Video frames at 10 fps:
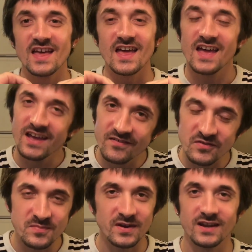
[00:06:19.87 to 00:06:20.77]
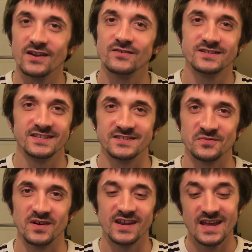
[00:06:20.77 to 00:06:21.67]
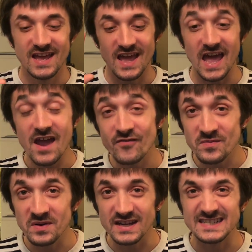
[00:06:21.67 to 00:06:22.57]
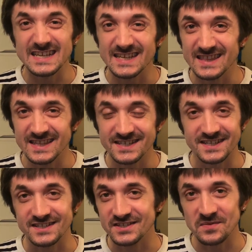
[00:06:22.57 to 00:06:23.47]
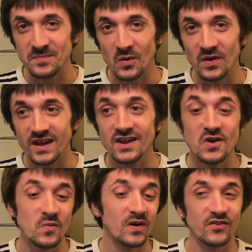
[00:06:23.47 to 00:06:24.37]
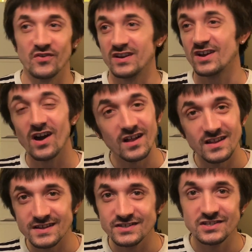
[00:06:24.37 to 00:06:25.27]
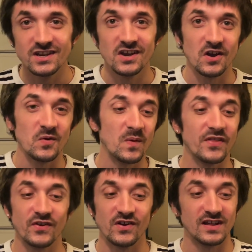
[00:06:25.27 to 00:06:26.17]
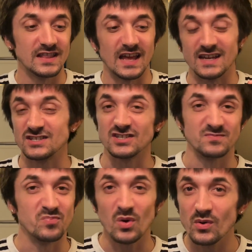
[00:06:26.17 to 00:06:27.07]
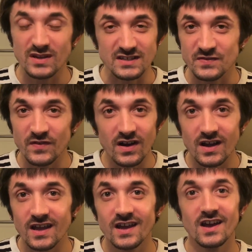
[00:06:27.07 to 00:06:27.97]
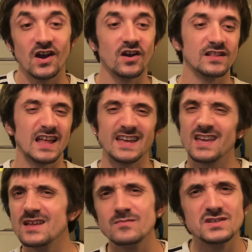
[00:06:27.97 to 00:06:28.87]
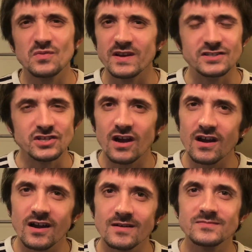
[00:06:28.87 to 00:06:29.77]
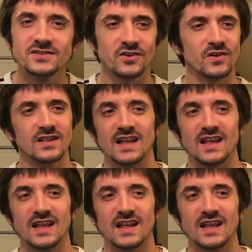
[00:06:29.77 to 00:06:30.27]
Everybody knows this one. Everybody's eaten this at some point, whether in college or whether like just broke as fuck, or like in between jobs, or like